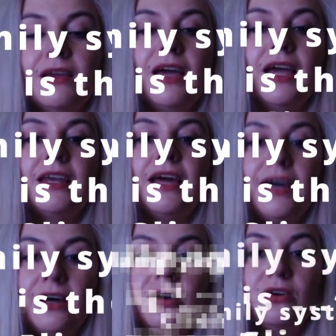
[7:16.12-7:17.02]
and
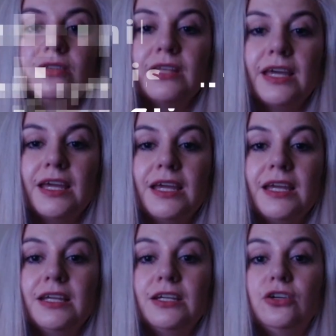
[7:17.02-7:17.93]
how they
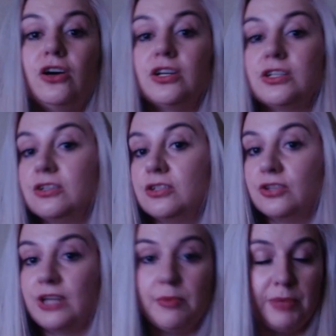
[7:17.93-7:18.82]
got to
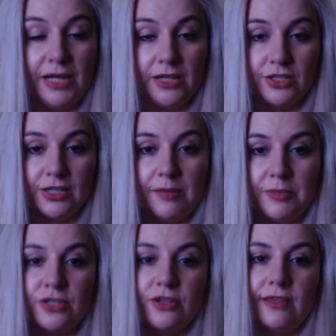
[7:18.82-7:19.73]
come
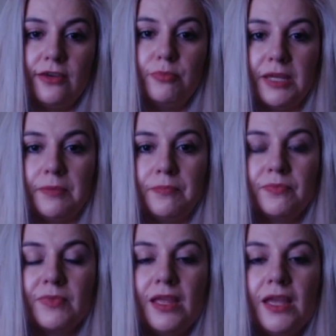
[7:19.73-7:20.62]
into therapy.
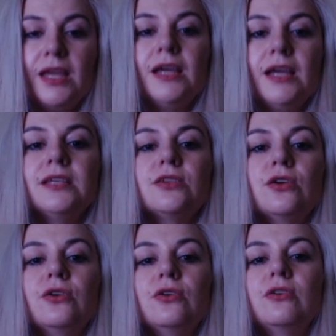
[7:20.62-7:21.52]

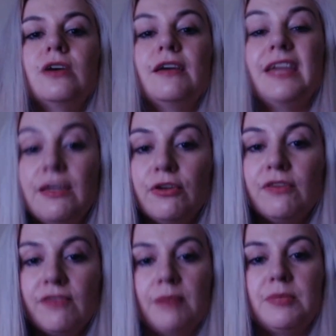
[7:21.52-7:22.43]
So every
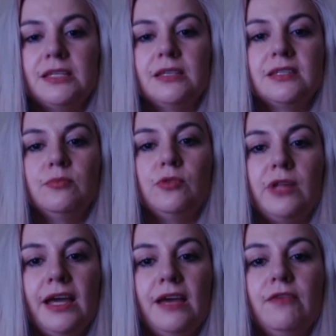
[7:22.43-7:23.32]
family system will
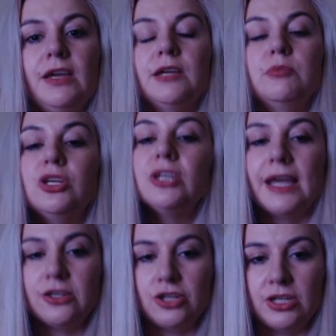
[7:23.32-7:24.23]
have a
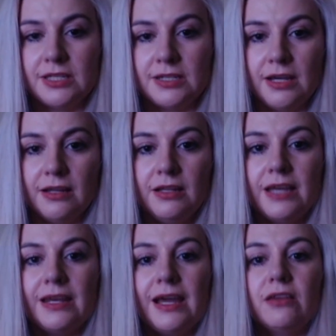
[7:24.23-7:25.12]
communication style
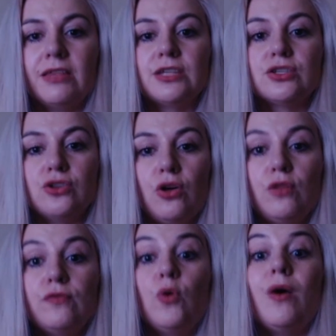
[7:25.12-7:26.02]
and how they
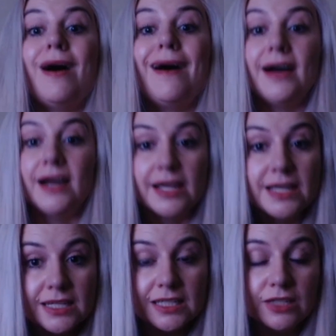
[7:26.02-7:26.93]
solve or
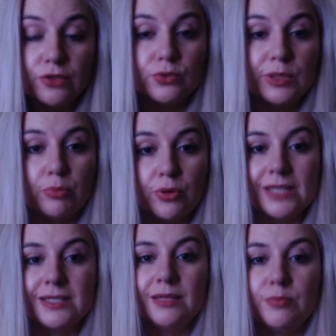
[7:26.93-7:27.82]
hide
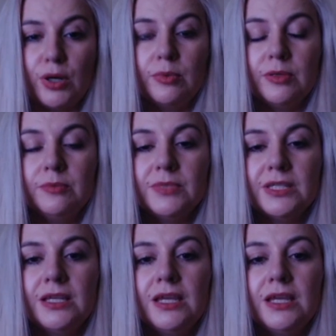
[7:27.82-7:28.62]
repressing problems.